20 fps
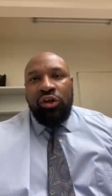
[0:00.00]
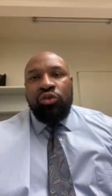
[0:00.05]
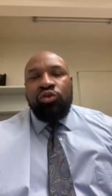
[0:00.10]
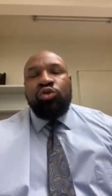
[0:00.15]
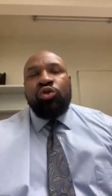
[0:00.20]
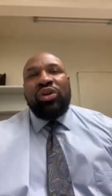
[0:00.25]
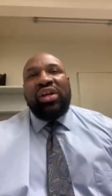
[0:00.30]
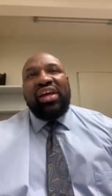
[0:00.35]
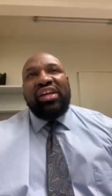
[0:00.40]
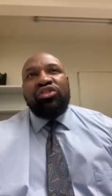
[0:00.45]

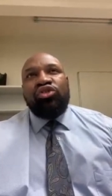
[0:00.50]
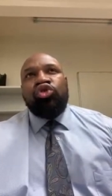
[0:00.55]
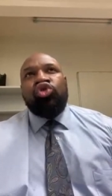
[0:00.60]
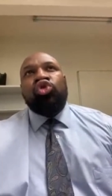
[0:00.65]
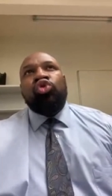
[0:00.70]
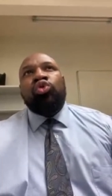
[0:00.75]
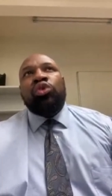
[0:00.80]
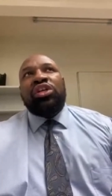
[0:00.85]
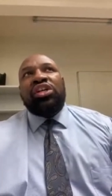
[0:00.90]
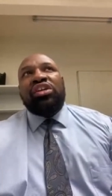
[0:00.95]
so that
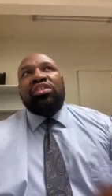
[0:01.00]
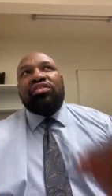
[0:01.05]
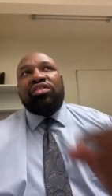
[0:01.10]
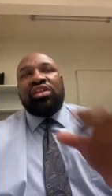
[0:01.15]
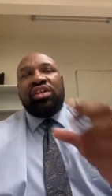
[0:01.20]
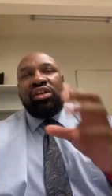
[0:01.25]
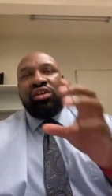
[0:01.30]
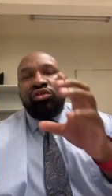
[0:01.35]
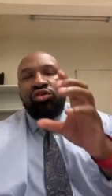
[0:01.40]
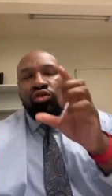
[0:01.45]
Julius
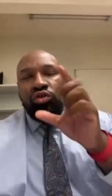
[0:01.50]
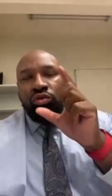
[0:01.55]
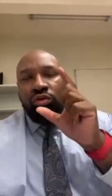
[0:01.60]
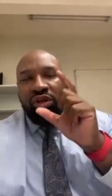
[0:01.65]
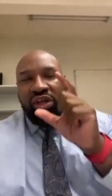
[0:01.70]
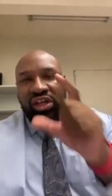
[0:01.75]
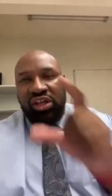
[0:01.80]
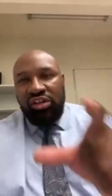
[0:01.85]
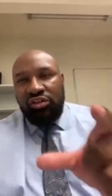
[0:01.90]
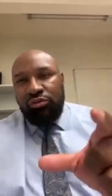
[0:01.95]
can do
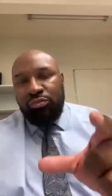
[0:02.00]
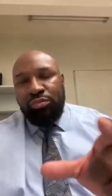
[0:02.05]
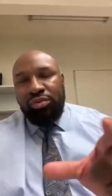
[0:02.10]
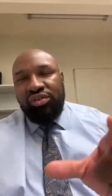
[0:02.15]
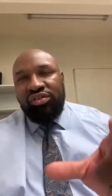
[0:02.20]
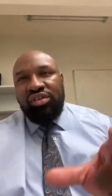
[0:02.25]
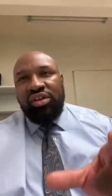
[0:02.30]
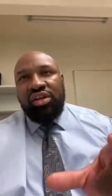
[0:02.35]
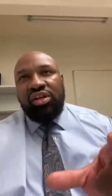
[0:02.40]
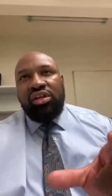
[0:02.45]
his
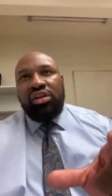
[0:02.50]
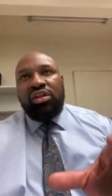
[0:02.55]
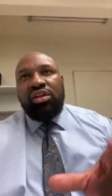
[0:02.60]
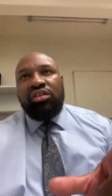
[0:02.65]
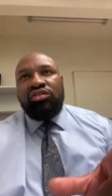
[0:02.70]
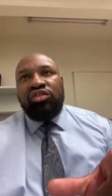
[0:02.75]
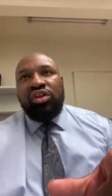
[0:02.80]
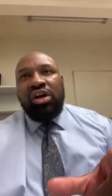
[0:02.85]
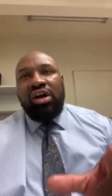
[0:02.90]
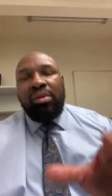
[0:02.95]

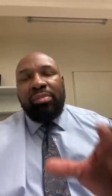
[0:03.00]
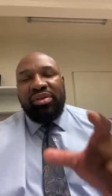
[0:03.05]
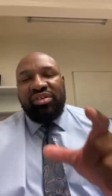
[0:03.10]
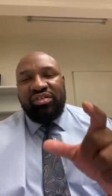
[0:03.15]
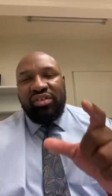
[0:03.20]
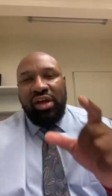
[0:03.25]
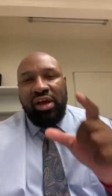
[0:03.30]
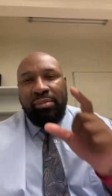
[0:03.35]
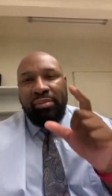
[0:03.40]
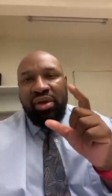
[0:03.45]
particular job
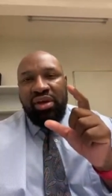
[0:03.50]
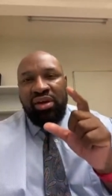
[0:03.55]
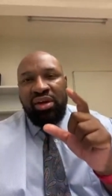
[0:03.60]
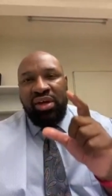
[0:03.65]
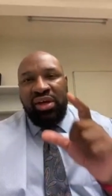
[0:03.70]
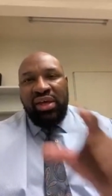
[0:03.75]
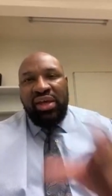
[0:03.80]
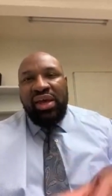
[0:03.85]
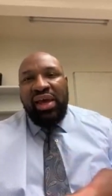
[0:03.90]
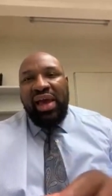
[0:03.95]
assignment
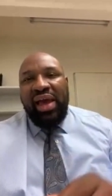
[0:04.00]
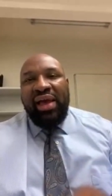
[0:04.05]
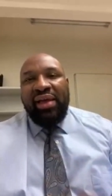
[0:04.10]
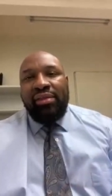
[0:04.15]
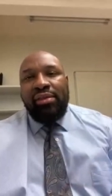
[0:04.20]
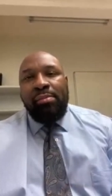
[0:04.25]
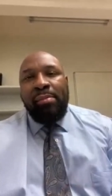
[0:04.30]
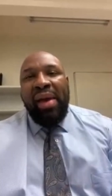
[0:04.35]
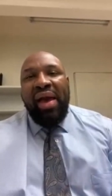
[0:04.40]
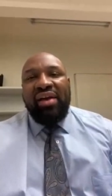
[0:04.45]

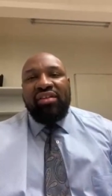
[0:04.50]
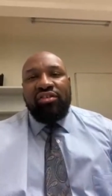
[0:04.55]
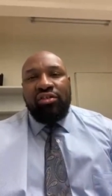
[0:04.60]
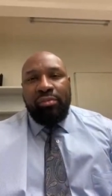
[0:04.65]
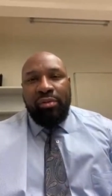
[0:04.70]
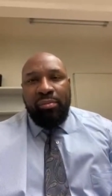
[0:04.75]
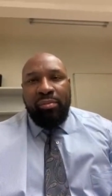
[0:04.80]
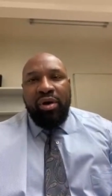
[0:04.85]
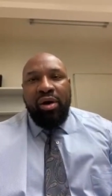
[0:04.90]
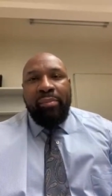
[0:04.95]
at
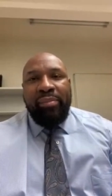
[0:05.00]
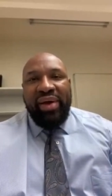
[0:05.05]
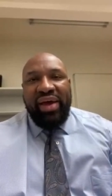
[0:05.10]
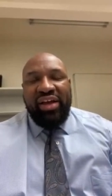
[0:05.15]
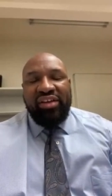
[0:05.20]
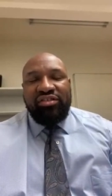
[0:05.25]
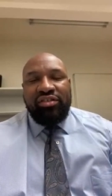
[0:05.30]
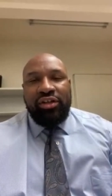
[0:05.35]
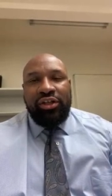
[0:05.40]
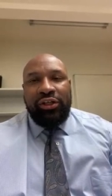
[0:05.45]
maximum
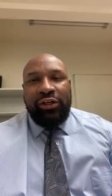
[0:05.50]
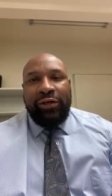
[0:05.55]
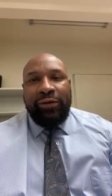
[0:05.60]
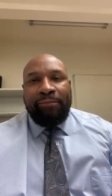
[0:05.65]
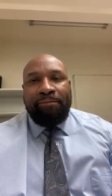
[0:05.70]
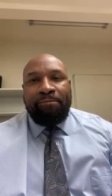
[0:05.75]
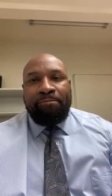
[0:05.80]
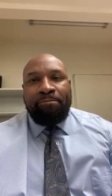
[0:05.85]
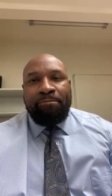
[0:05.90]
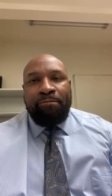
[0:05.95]
capacity.
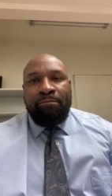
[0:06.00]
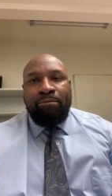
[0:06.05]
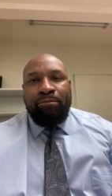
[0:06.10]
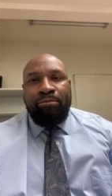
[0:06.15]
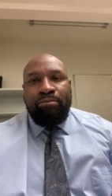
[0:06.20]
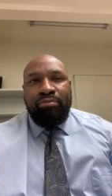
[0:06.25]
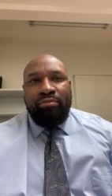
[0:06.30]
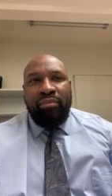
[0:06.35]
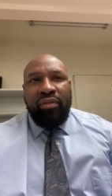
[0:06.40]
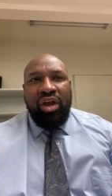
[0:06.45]

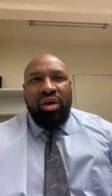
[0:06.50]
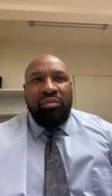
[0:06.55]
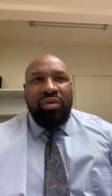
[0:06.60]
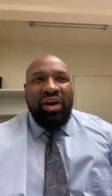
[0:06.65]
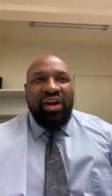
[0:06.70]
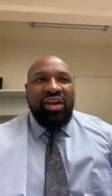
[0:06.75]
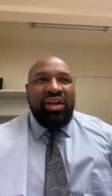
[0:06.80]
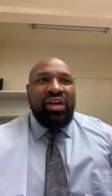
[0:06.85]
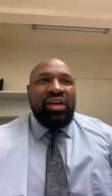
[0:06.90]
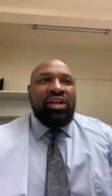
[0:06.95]
All
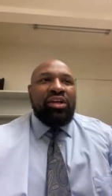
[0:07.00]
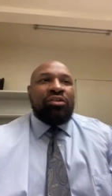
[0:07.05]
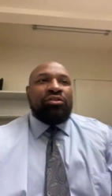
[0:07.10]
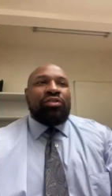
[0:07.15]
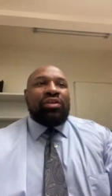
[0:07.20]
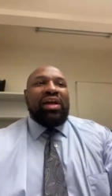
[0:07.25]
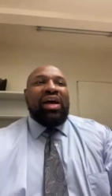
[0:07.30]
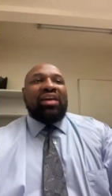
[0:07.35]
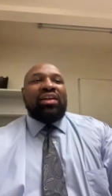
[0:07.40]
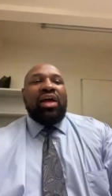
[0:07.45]
right.
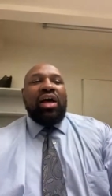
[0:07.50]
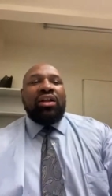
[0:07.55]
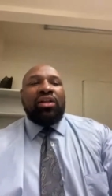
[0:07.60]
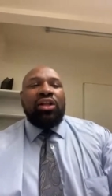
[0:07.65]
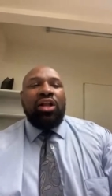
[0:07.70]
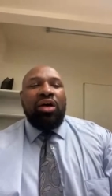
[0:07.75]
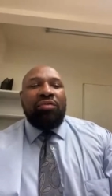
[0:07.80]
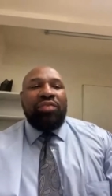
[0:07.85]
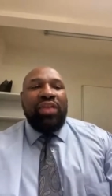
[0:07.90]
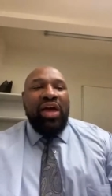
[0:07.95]
So I
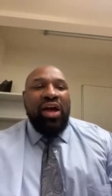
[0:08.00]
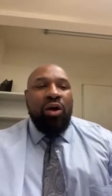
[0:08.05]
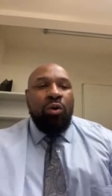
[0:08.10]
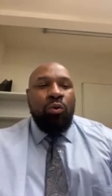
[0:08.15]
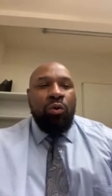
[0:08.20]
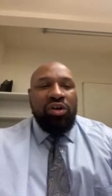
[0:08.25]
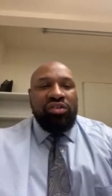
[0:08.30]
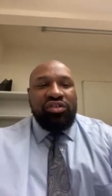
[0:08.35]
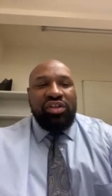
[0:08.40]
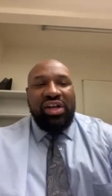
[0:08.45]
love that
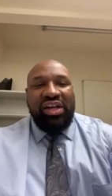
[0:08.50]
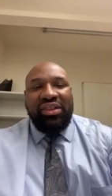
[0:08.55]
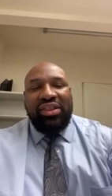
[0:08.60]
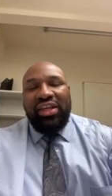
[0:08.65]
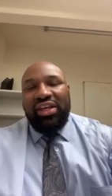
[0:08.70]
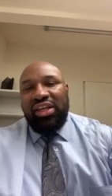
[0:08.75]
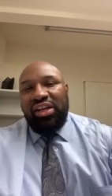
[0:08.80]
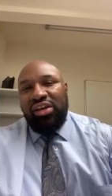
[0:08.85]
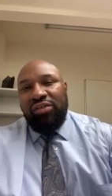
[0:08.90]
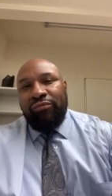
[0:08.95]
question. I
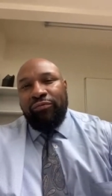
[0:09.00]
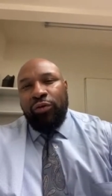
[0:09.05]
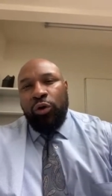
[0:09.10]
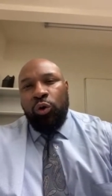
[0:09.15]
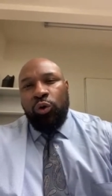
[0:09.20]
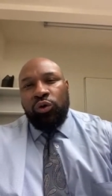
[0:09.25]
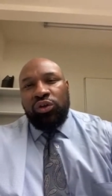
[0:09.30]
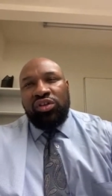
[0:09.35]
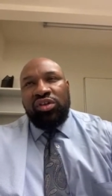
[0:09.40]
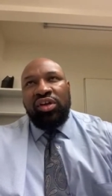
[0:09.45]
think it
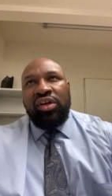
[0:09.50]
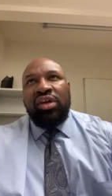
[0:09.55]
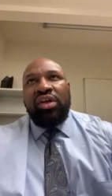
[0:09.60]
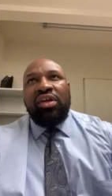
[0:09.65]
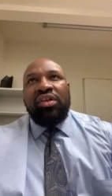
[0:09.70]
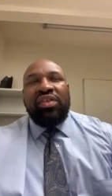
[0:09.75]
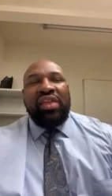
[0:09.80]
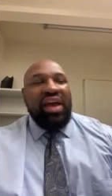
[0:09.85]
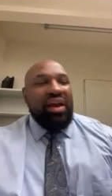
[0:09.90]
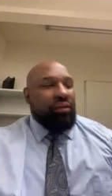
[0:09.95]
evoked
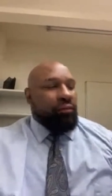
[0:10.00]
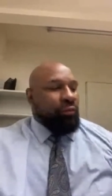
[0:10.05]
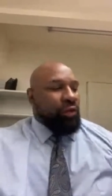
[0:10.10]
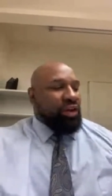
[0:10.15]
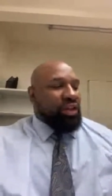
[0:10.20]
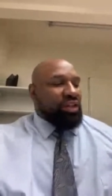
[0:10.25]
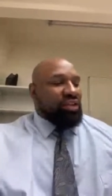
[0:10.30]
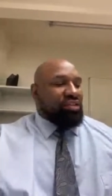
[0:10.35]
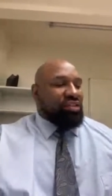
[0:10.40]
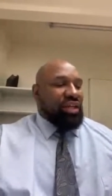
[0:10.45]
that
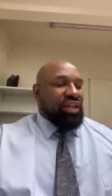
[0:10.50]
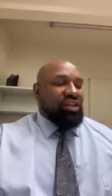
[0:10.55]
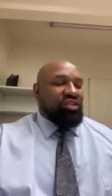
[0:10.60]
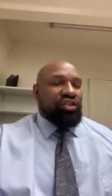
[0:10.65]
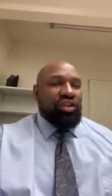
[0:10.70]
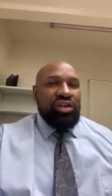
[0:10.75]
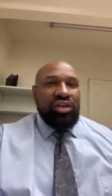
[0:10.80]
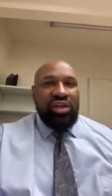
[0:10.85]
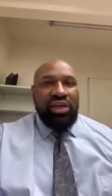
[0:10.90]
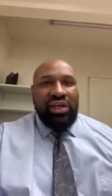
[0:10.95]

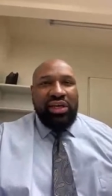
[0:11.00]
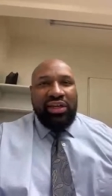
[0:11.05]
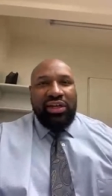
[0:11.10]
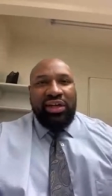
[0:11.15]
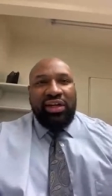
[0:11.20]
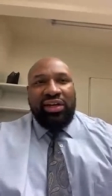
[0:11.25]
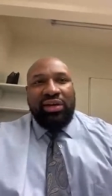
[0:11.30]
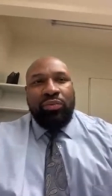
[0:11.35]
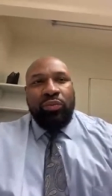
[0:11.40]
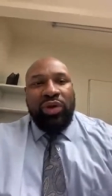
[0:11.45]
realization.
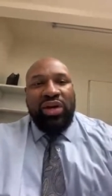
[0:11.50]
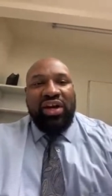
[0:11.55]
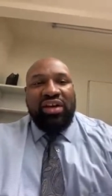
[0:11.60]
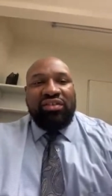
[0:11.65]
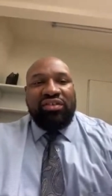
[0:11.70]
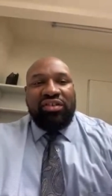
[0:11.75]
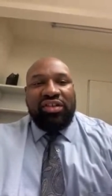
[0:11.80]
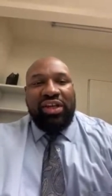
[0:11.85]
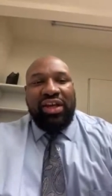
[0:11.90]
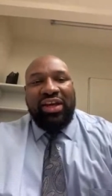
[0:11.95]
And when I
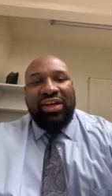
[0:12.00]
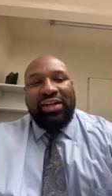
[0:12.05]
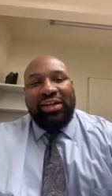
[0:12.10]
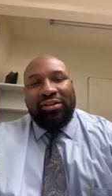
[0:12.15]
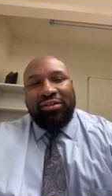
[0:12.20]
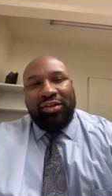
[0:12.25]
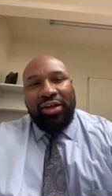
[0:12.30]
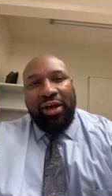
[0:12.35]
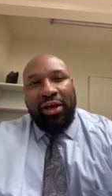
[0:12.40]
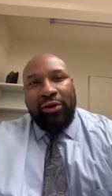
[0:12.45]
say in the
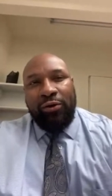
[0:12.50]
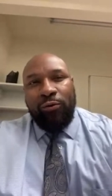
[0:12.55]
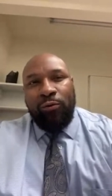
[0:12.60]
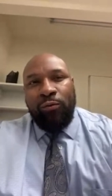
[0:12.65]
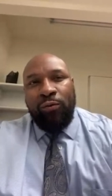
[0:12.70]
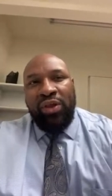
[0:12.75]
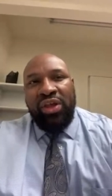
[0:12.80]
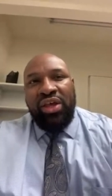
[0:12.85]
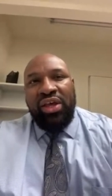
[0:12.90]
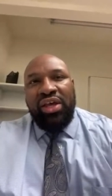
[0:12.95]

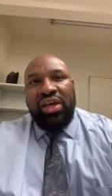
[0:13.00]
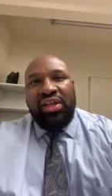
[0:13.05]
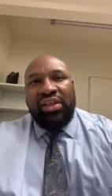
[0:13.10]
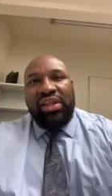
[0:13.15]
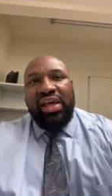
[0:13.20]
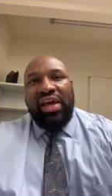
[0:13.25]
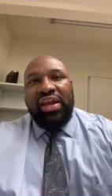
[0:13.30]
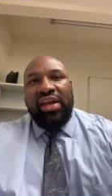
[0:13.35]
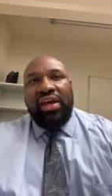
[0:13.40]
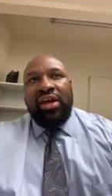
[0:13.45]
title
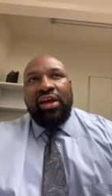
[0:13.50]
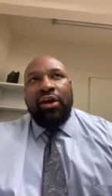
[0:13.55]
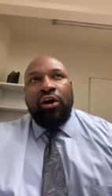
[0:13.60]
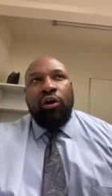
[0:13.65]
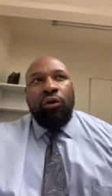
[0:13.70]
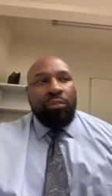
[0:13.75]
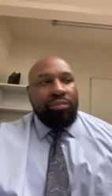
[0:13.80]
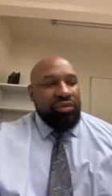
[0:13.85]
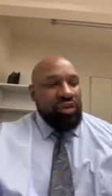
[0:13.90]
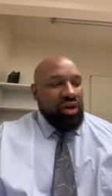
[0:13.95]
that it
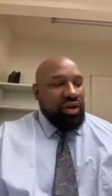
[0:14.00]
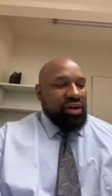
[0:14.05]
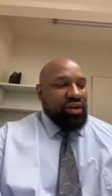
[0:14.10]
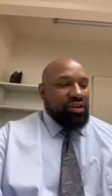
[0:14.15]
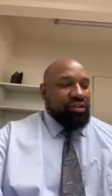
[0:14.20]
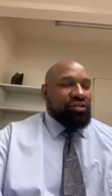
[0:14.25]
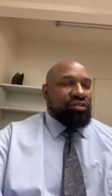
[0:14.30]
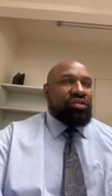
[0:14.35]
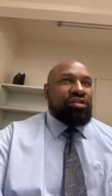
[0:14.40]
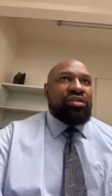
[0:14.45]
helped
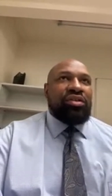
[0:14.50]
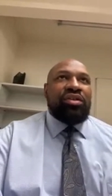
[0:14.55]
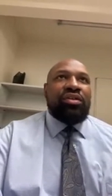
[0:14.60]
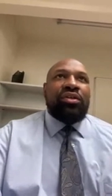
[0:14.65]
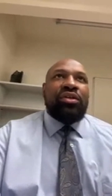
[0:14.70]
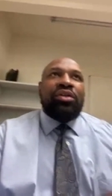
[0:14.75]
us